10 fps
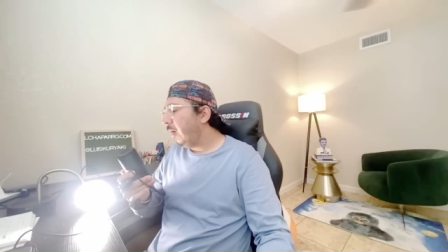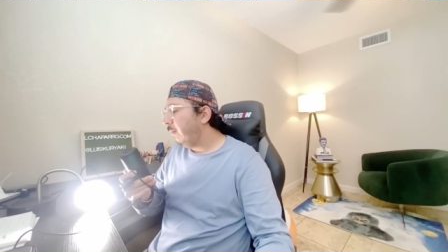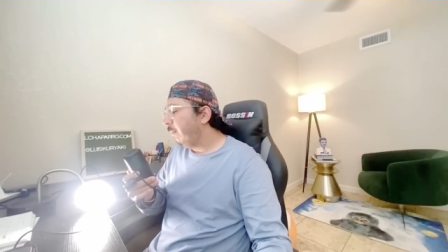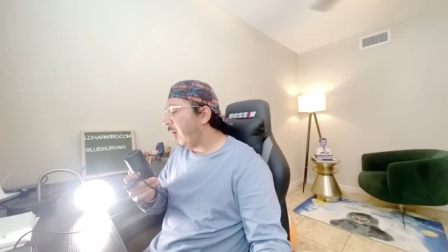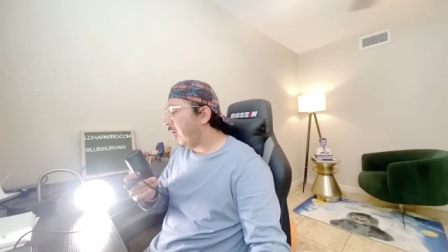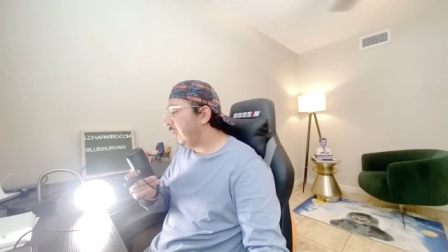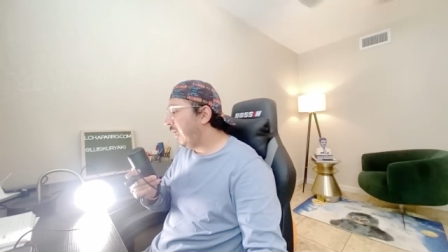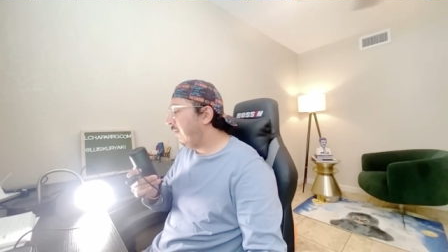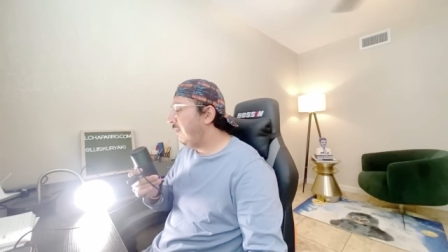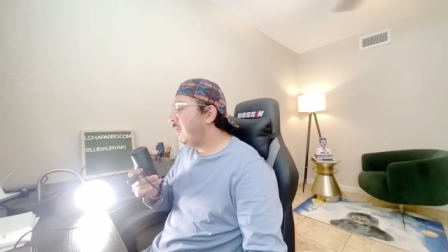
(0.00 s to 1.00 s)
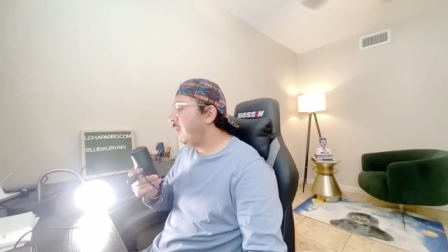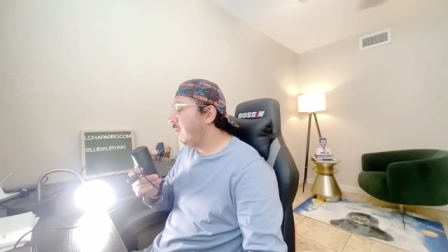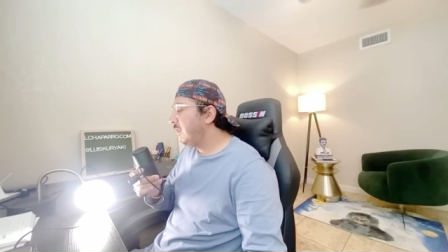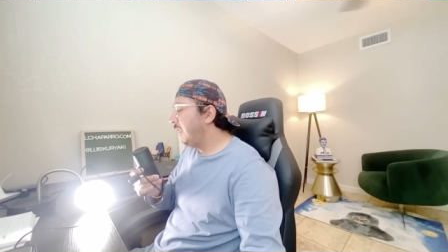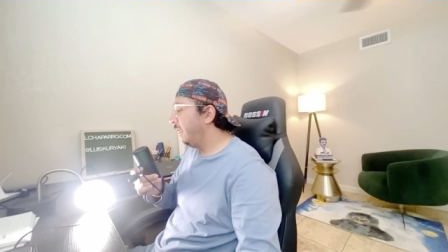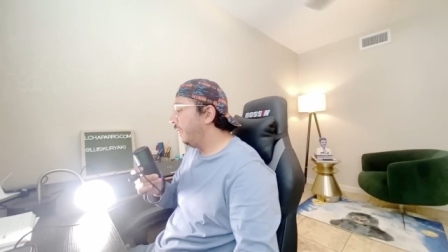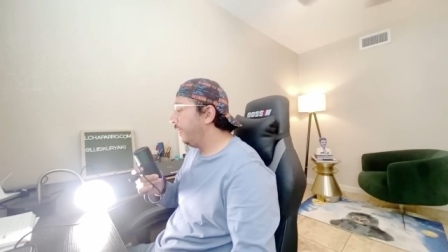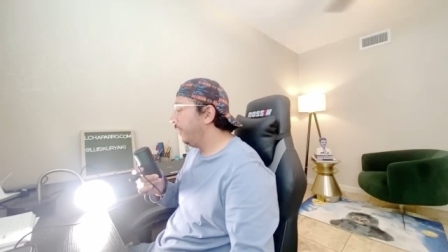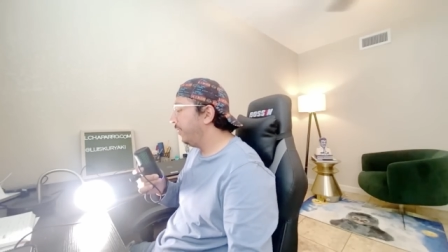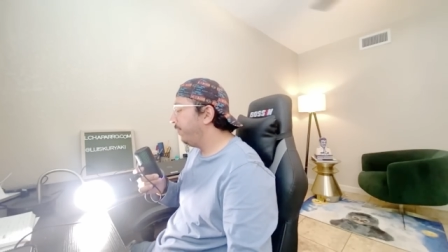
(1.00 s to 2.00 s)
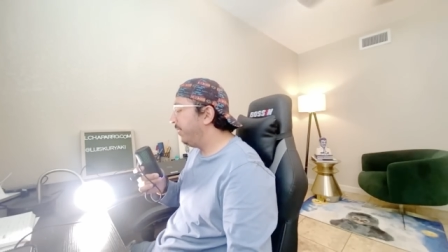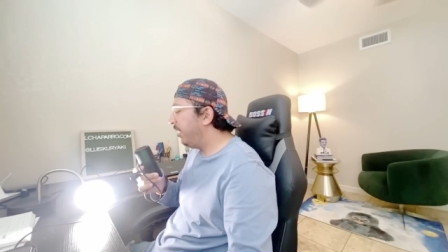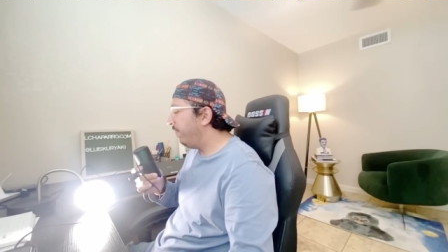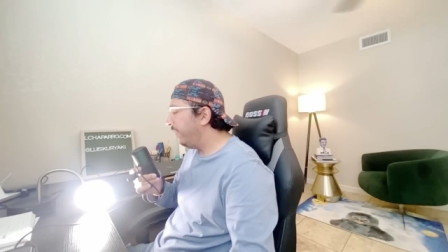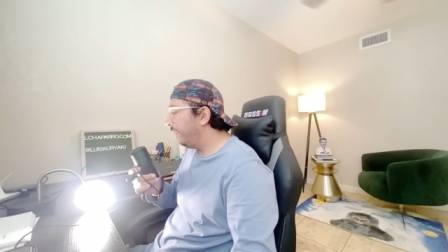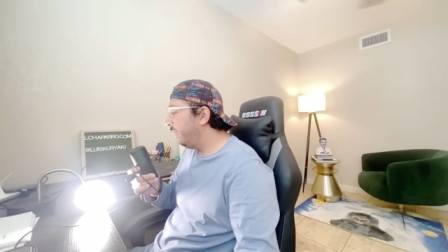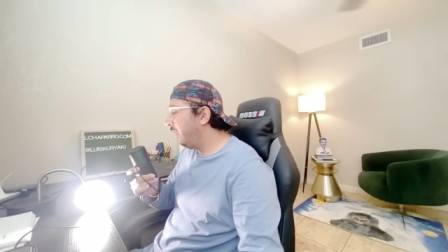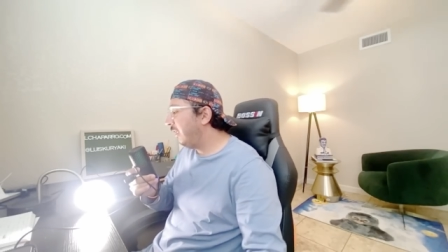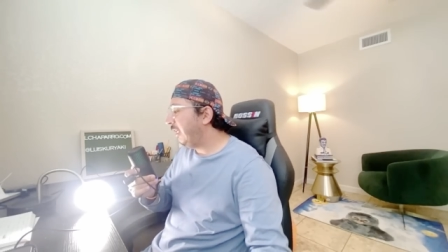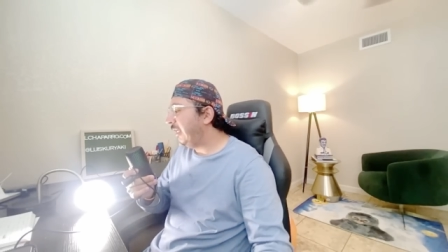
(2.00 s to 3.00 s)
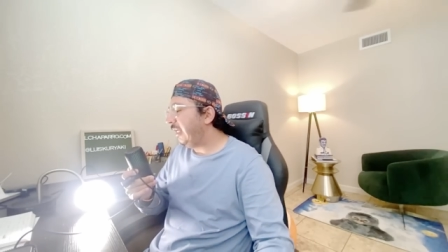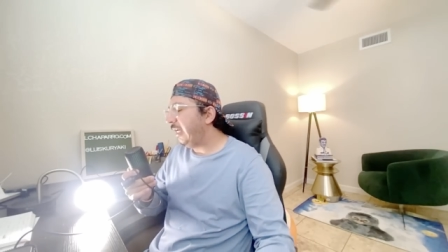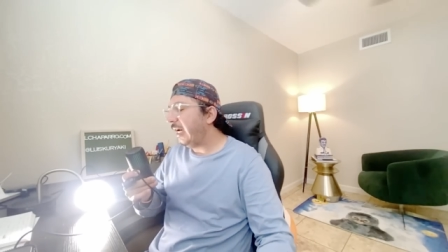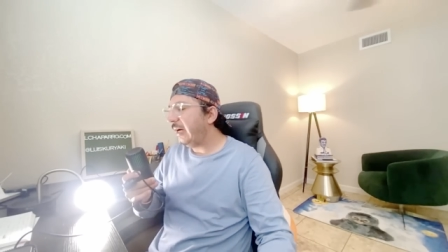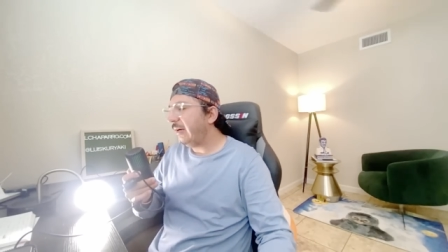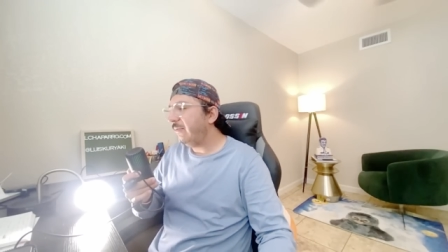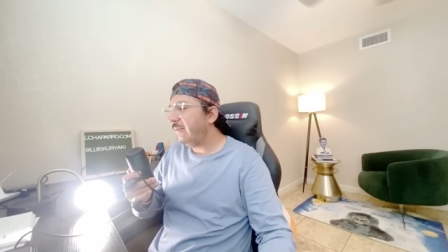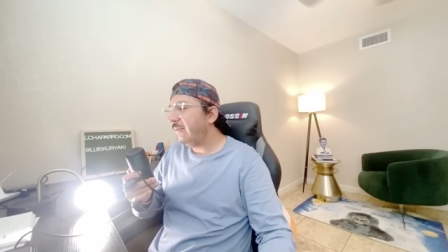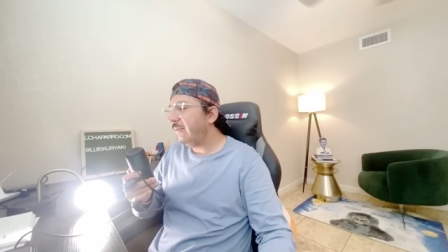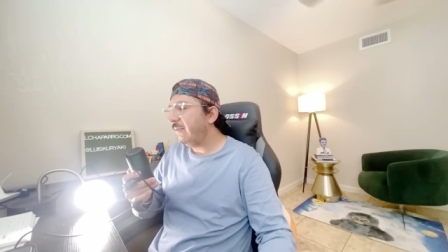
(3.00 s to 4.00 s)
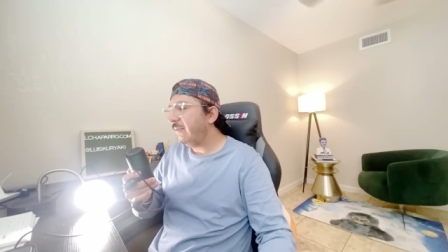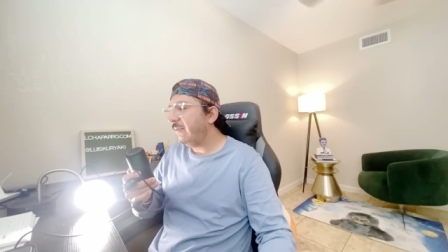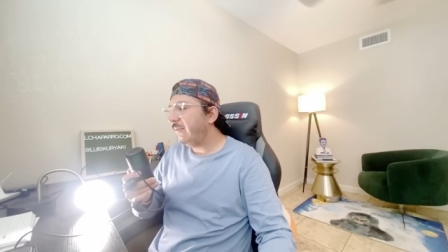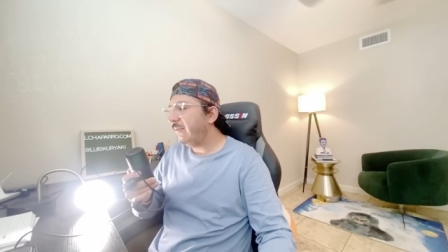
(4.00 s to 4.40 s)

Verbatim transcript: But they've been using specifically Guinea-Bissau.